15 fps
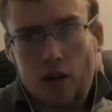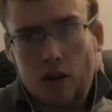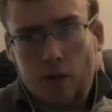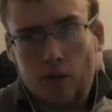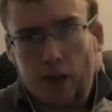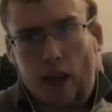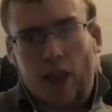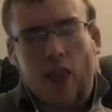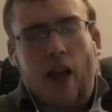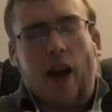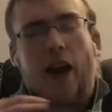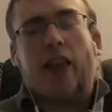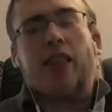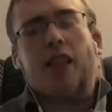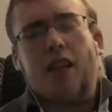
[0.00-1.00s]
Which I
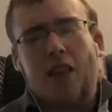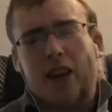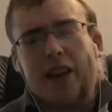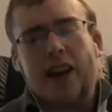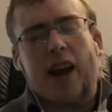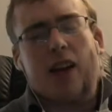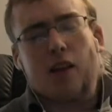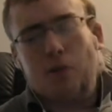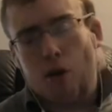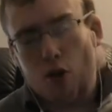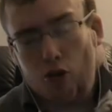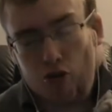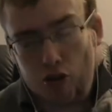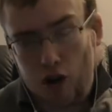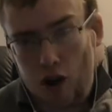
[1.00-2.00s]
like. It's not like an Age of
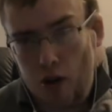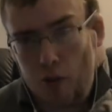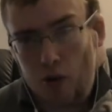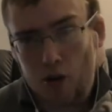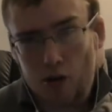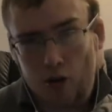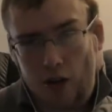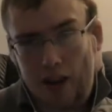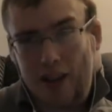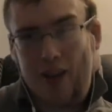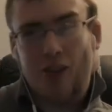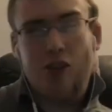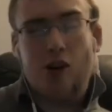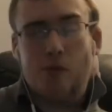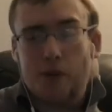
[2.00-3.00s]
Ultron where you're like,
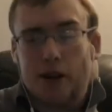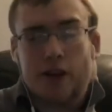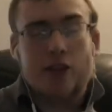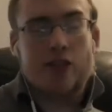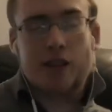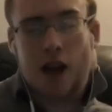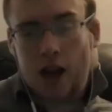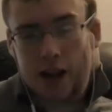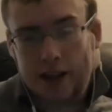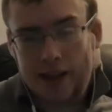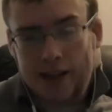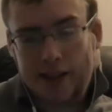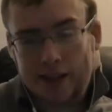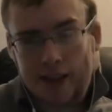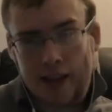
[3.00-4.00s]
oh, nobody could die to
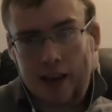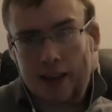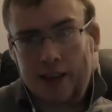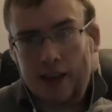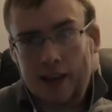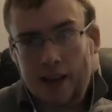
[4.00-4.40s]
these things.